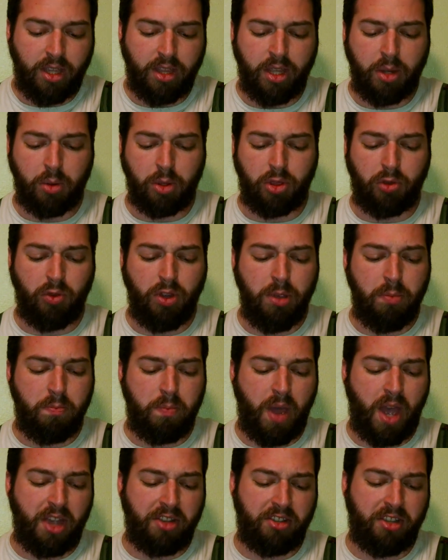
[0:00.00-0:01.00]
There were 3
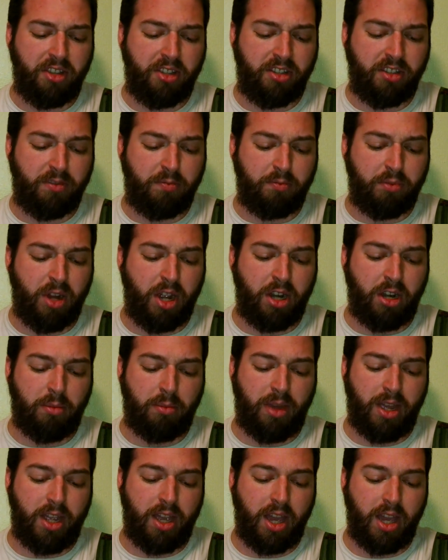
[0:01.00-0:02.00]
baskets of bread on
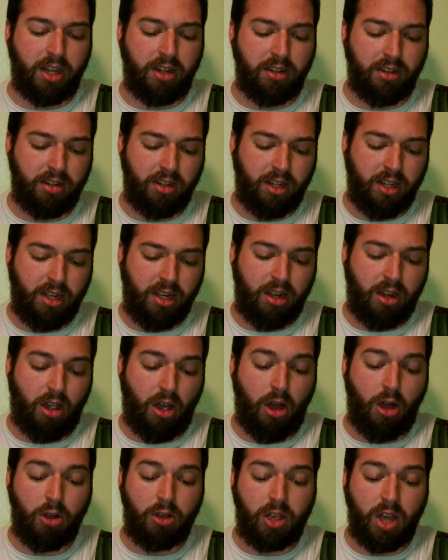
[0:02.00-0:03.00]
my head.
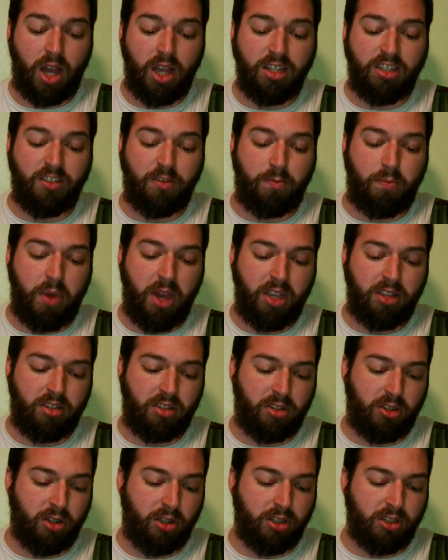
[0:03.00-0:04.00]
All kinds of
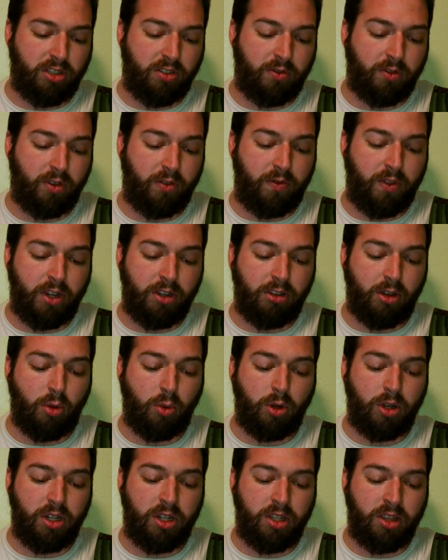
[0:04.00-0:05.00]
baked goods for Pharaoh
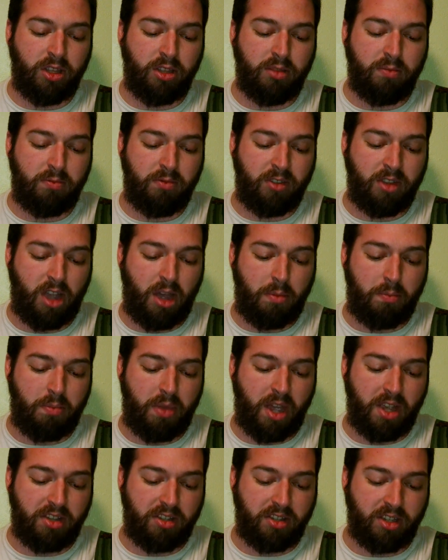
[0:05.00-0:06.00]
were in the top
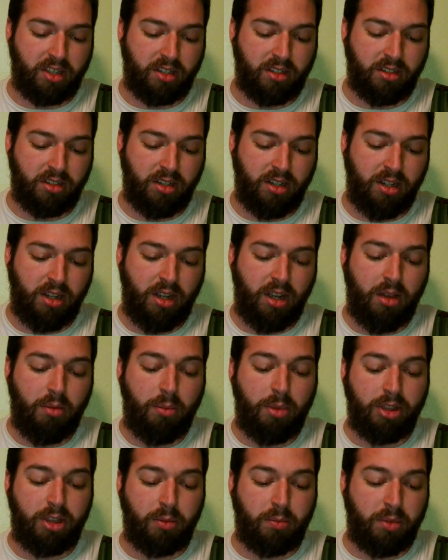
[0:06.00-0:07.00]
basket,
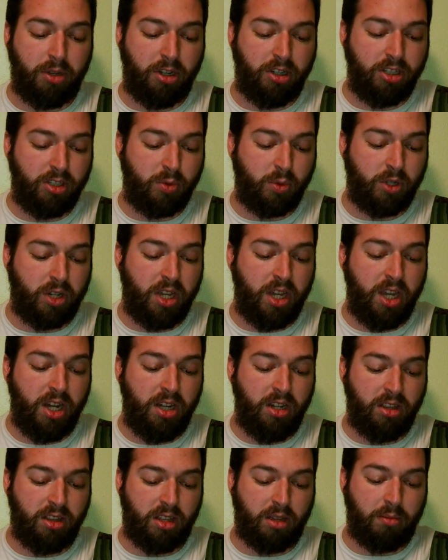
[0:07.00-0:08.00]
but the birds were
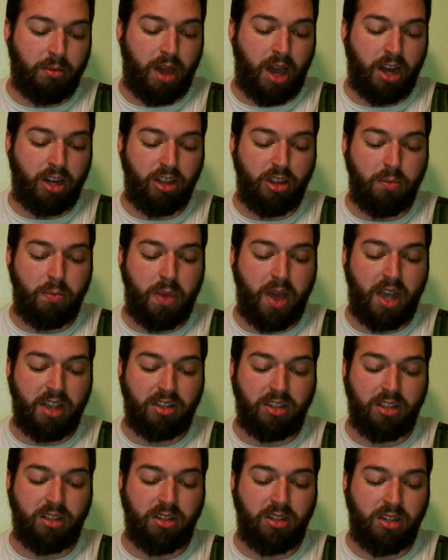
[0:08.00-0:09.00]
eating them out of the
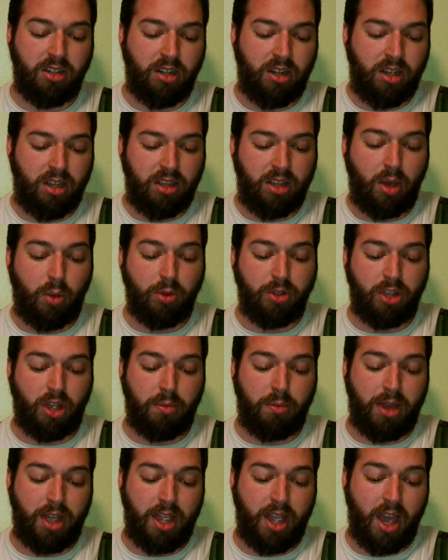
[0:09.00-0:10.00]
basket that was
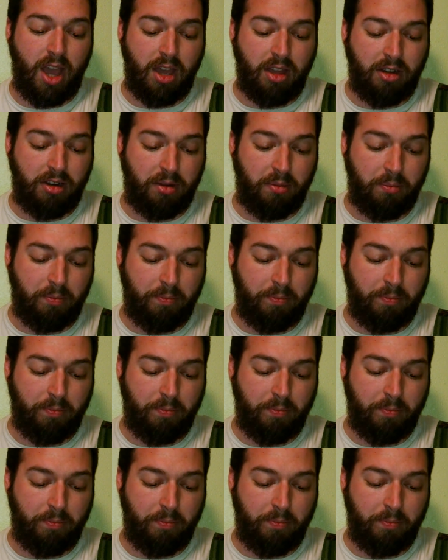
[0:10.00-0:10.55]
on my head."